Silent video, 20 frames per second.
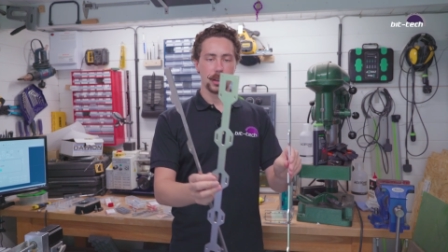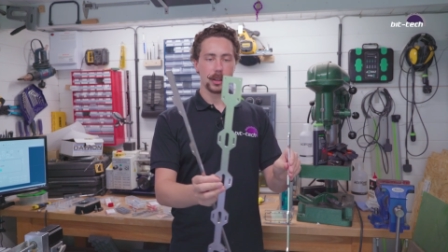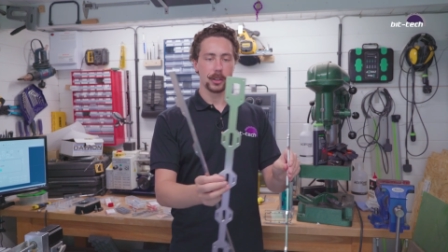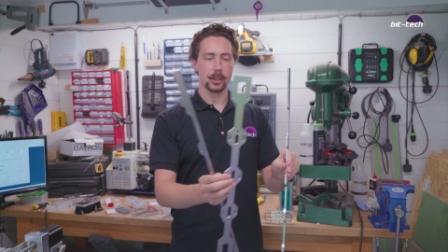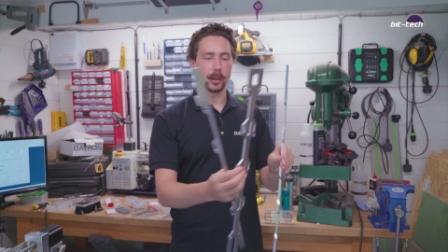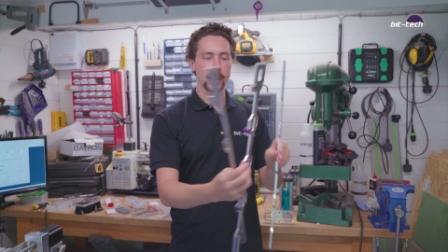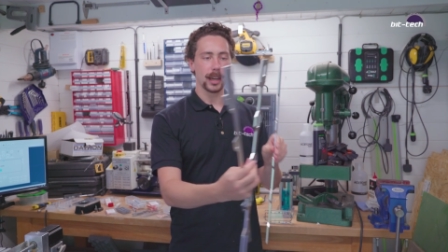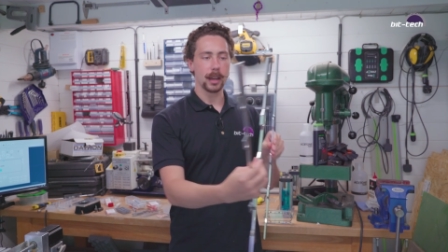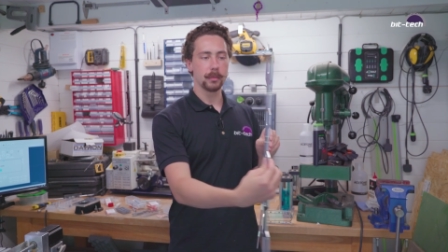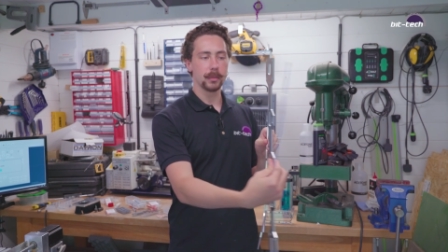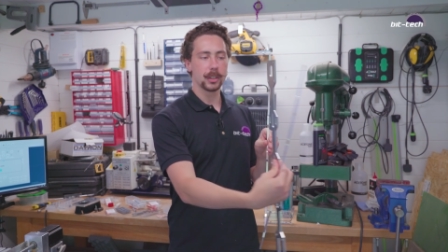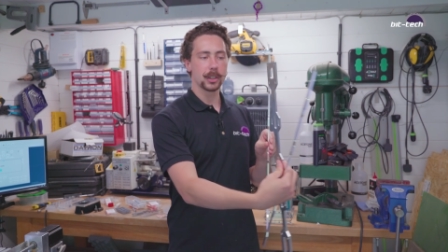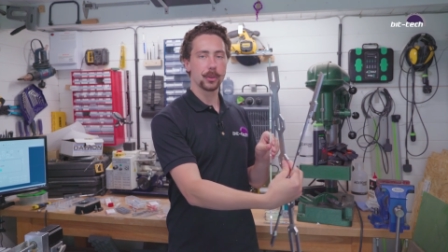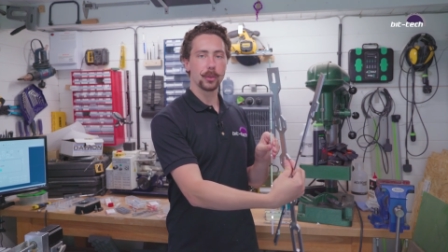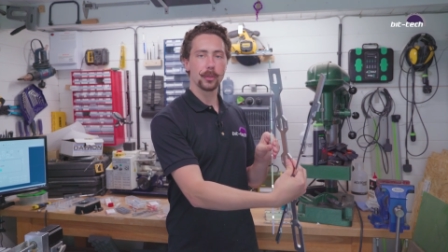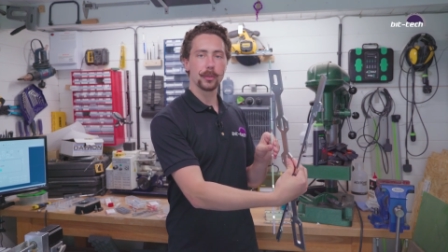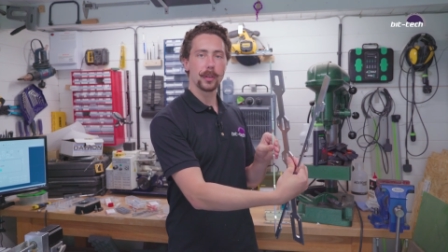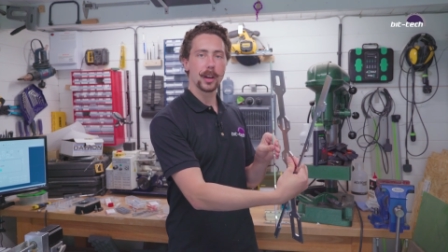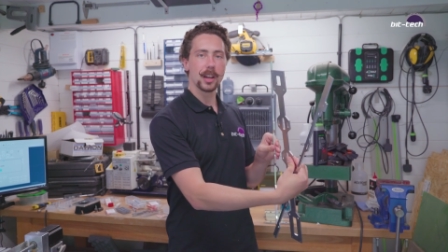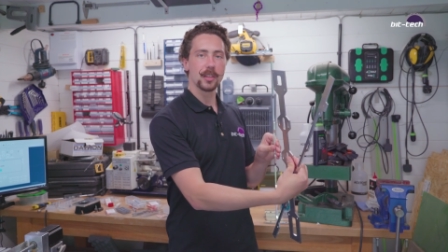So again, this is
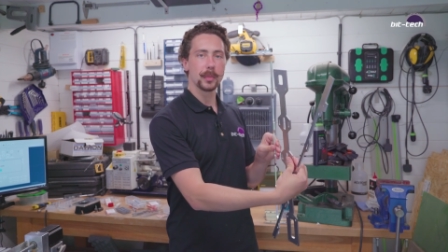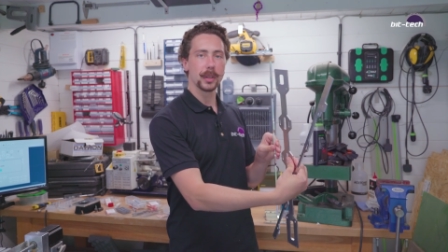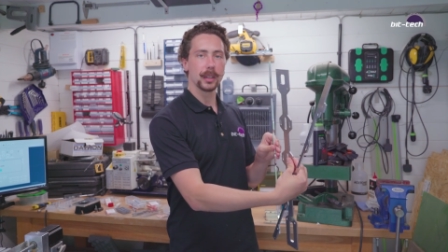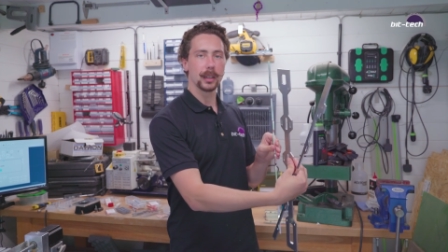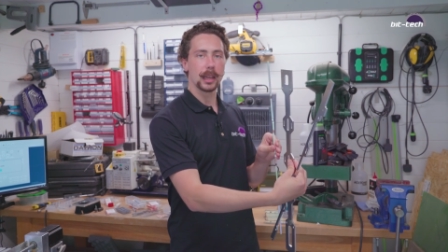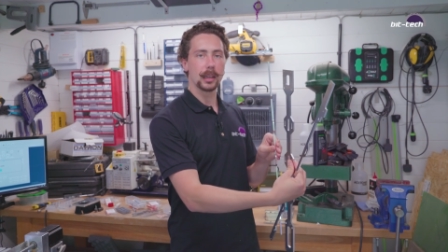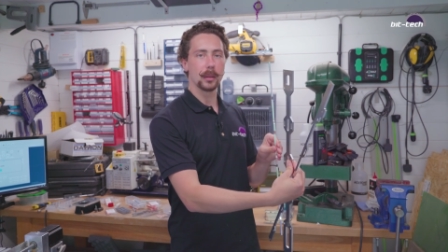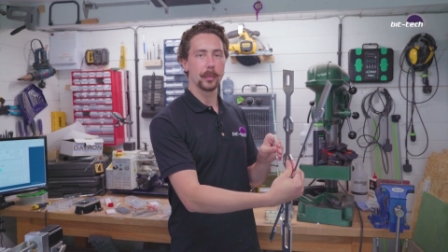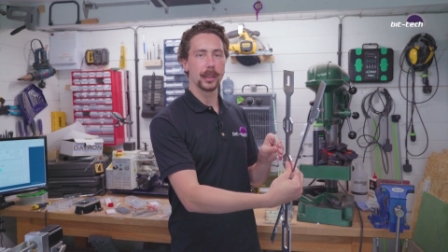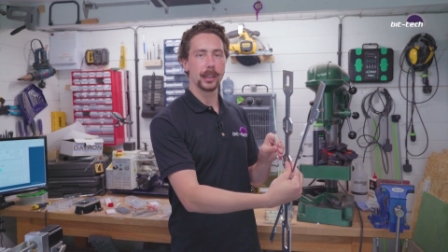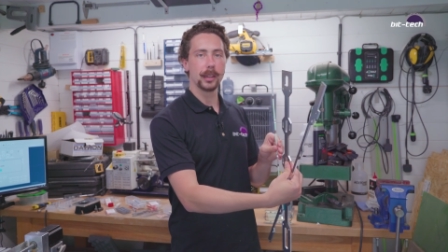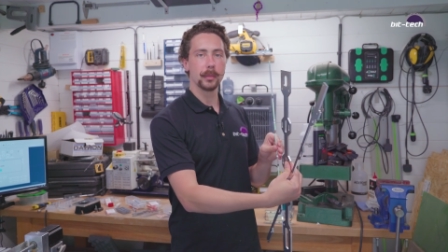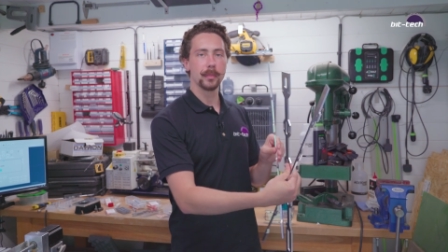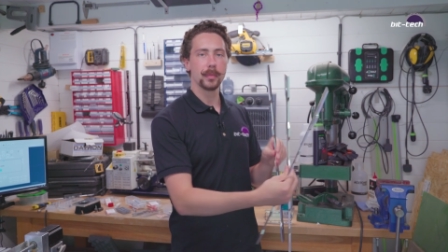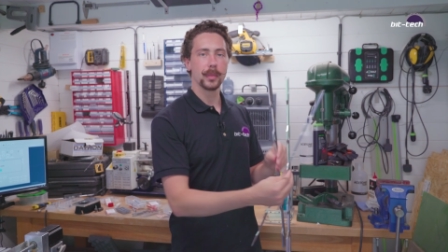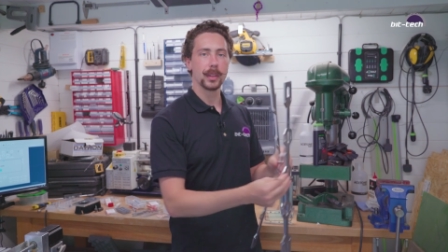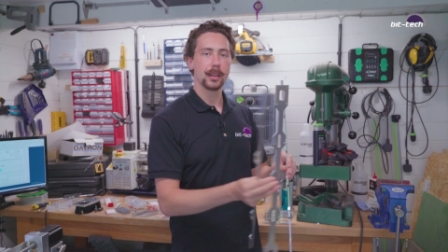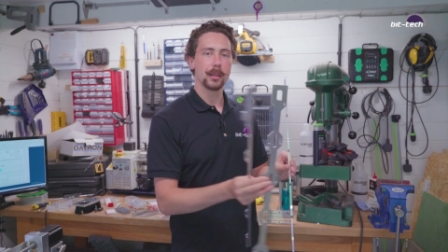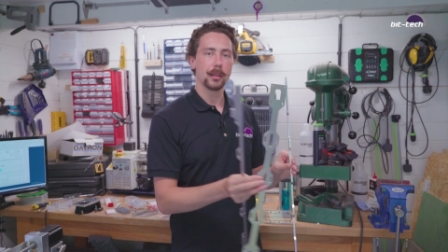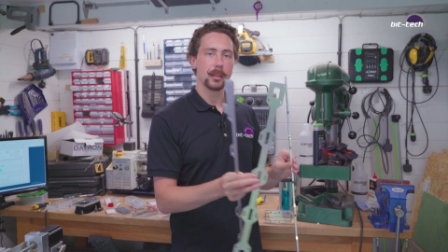all five mil
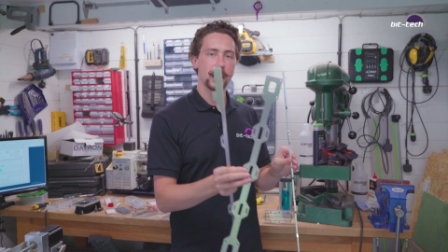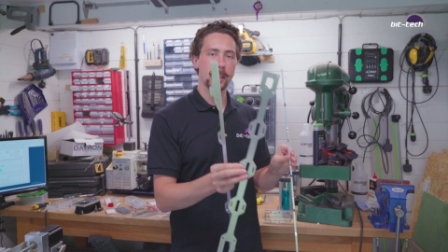aluminium.